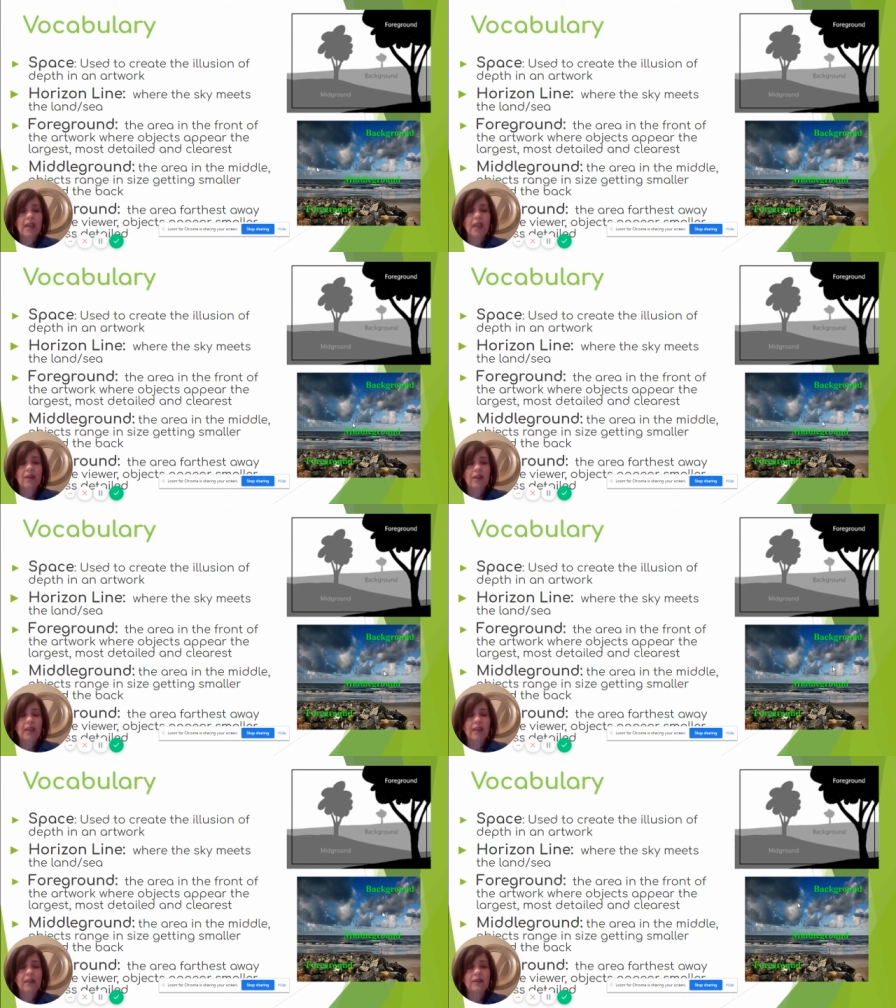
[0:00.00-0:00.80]
And
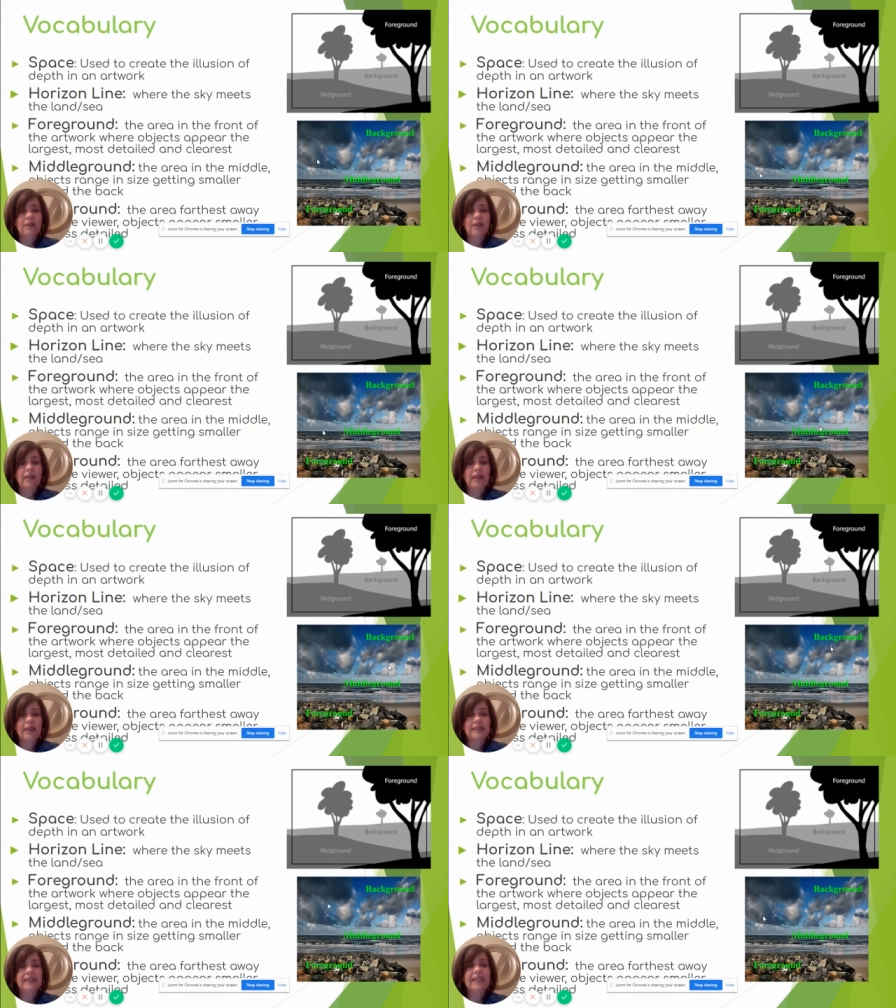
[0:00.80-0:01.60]
in
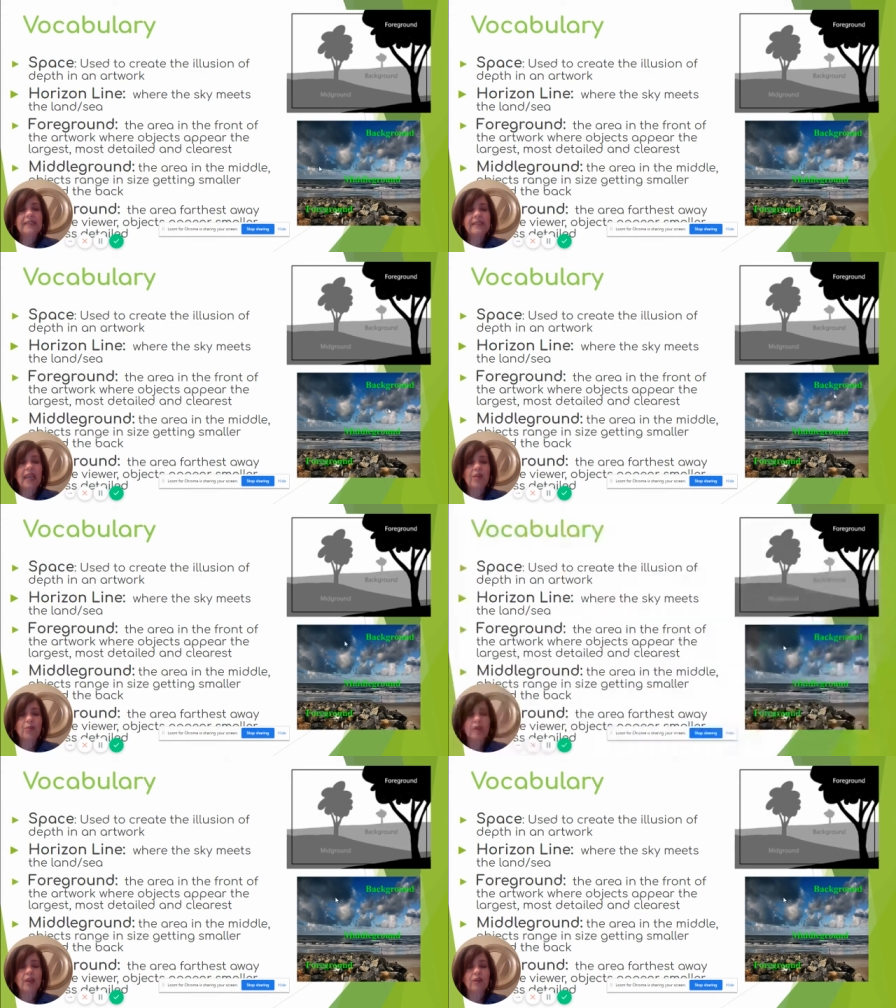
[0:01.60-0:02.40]
the seascape
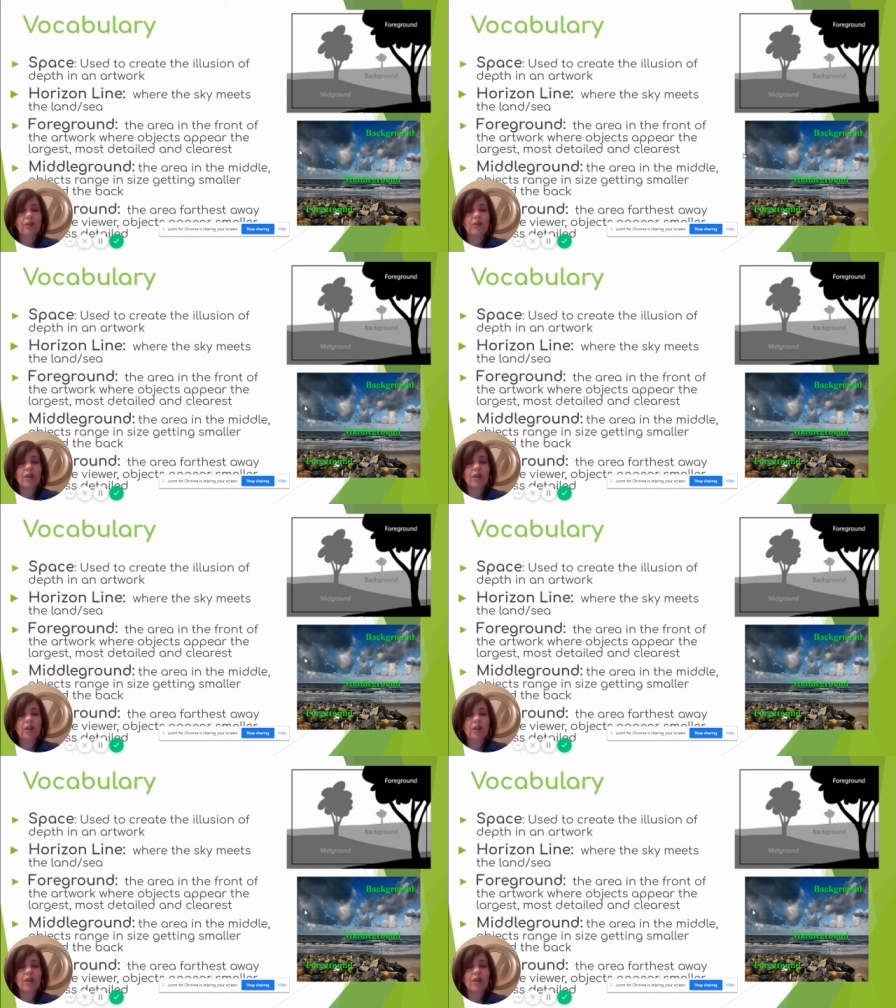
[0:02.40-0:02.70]
here, you